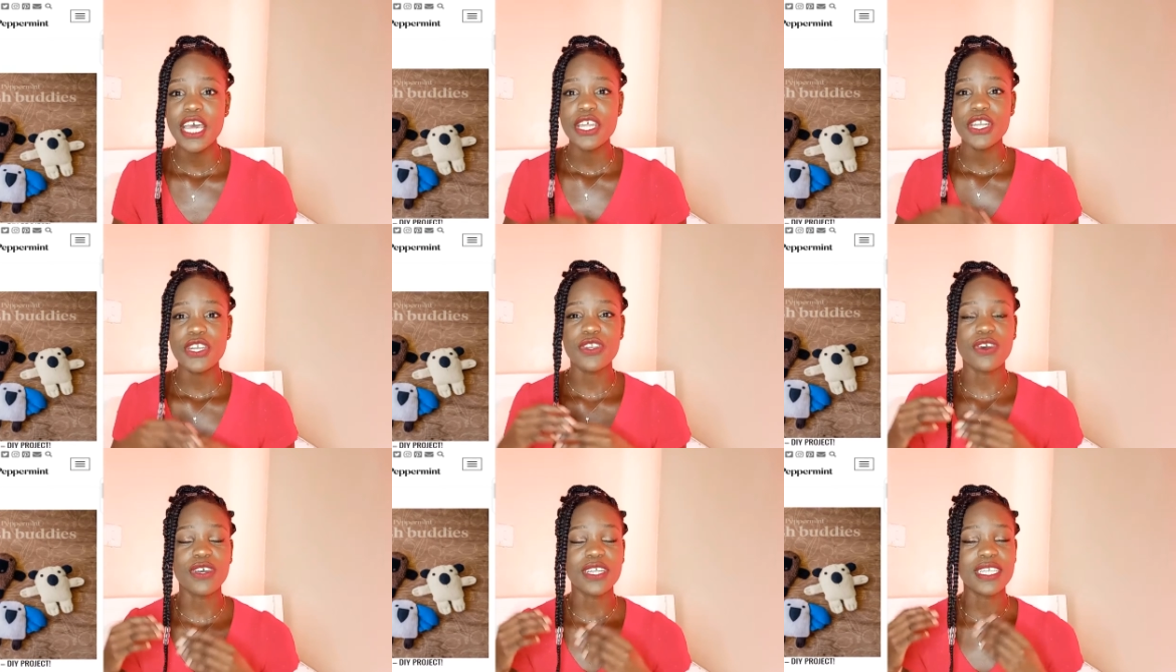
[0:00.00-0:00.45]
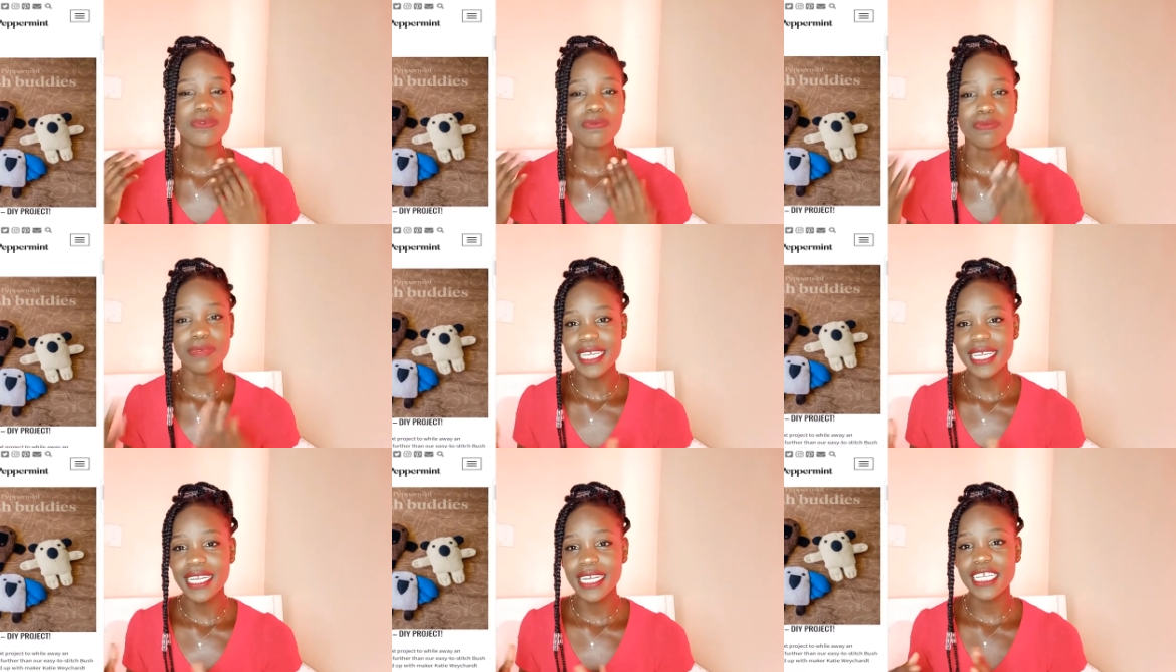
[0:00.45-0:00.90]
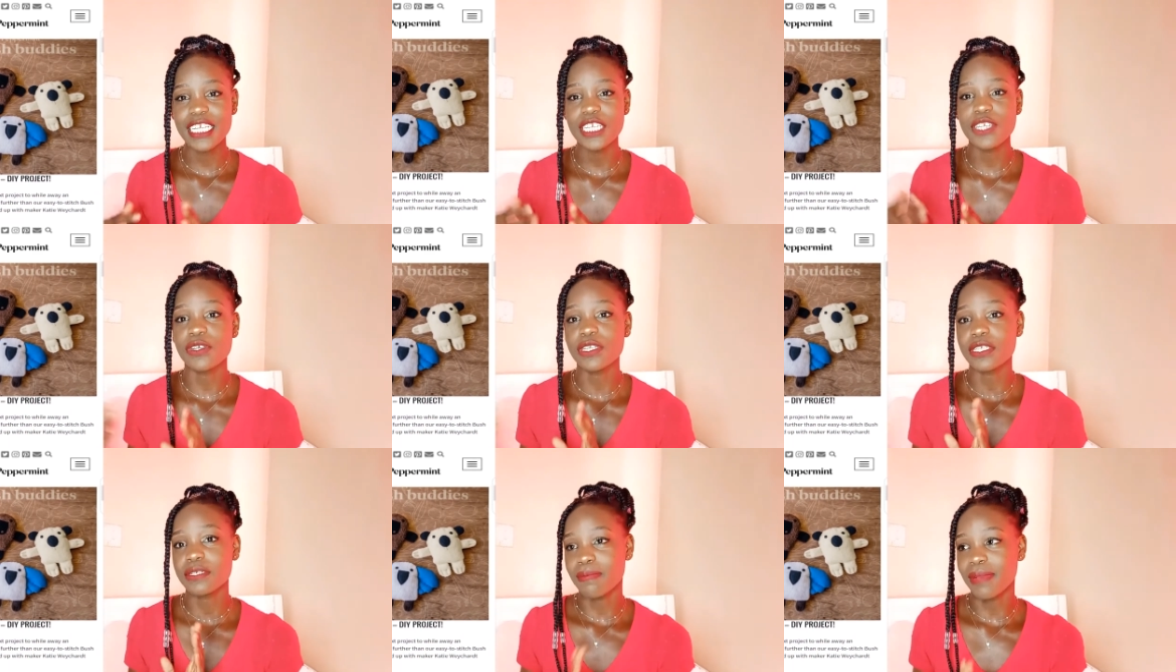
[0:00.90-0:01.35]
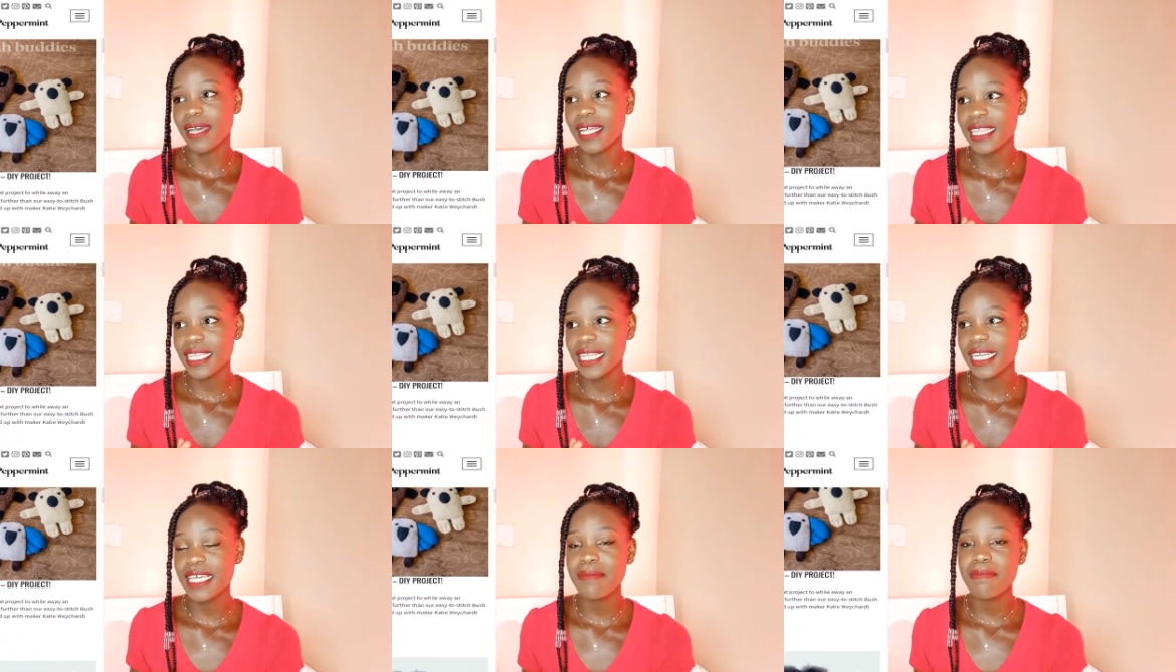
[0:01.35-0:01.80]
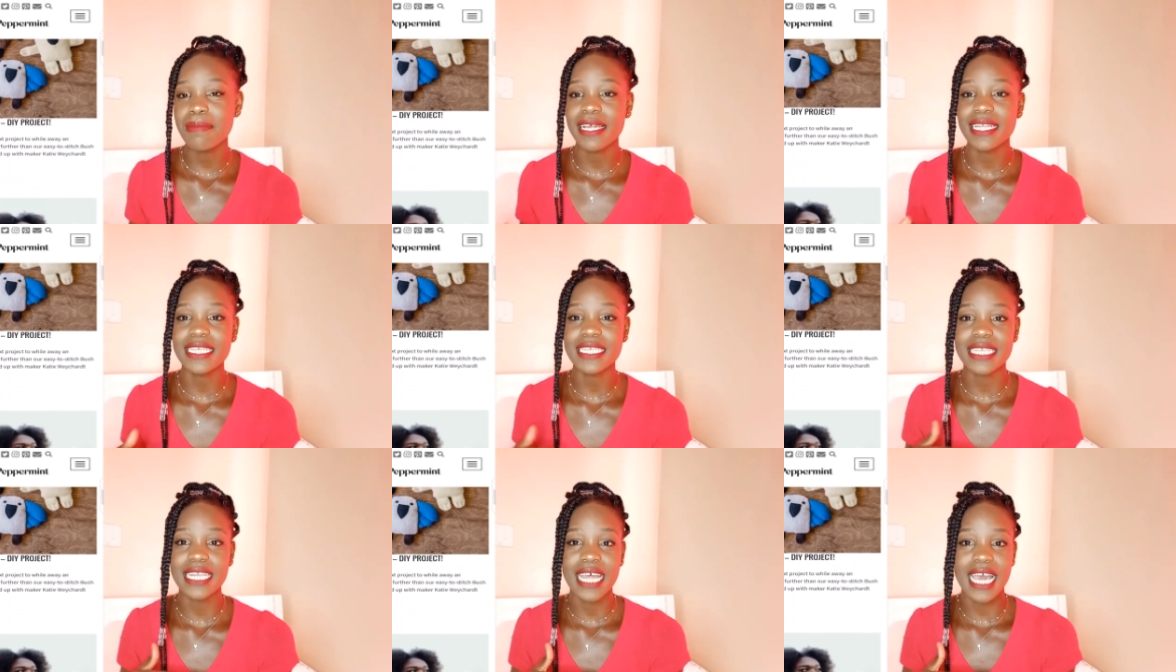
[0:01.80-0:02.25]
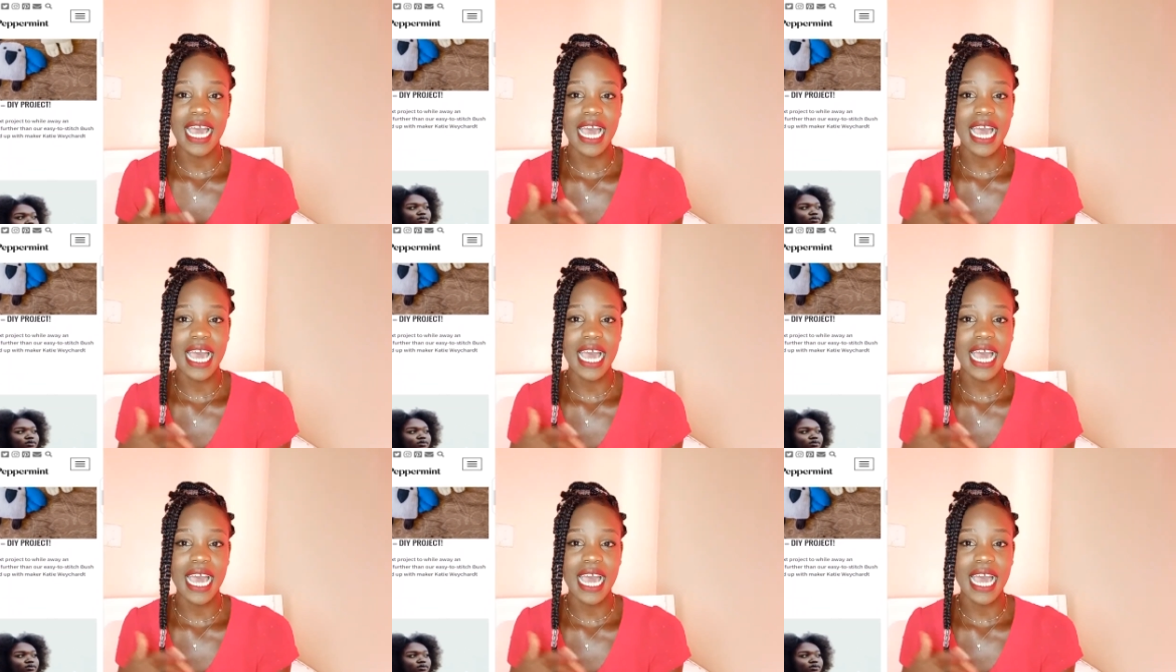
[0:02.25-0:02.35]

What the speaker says: not weekly, not monthly, but